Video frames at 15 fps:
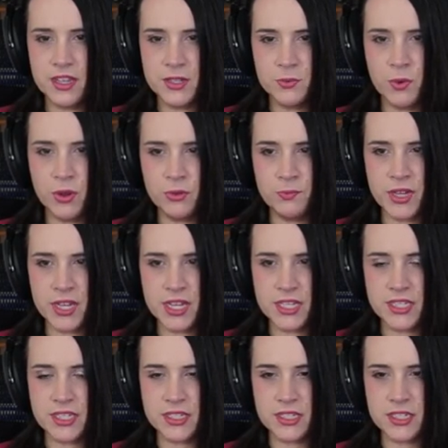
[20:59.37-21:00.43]
It won't be
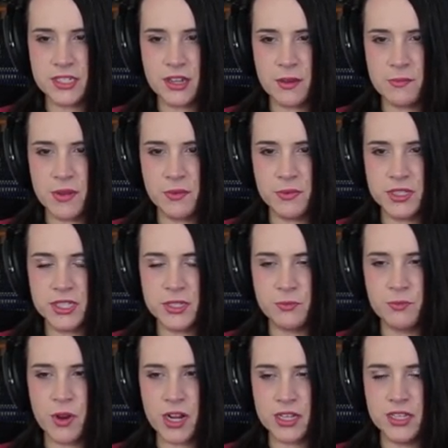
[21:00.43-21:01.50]
easy to stop me once the
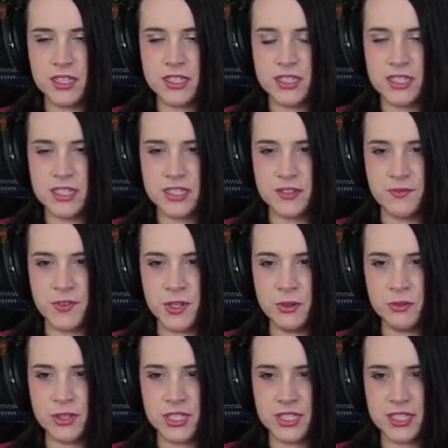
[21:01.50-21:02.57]
recklessness of
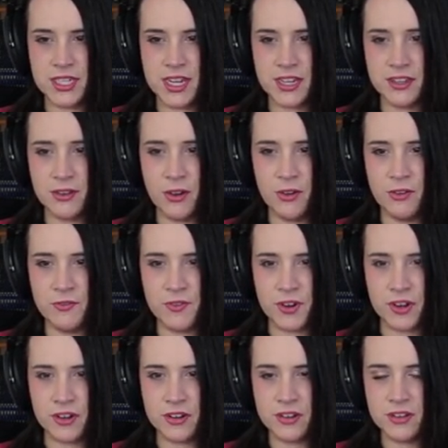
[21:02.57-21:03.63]
youth has taken
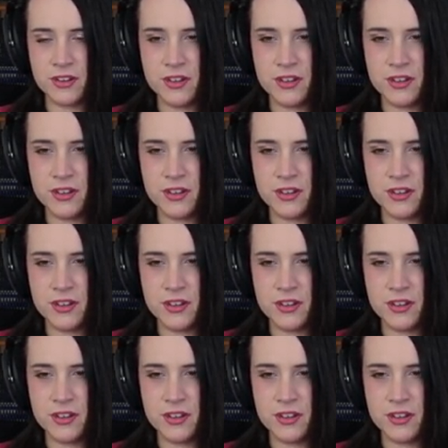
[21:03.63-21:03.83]
over.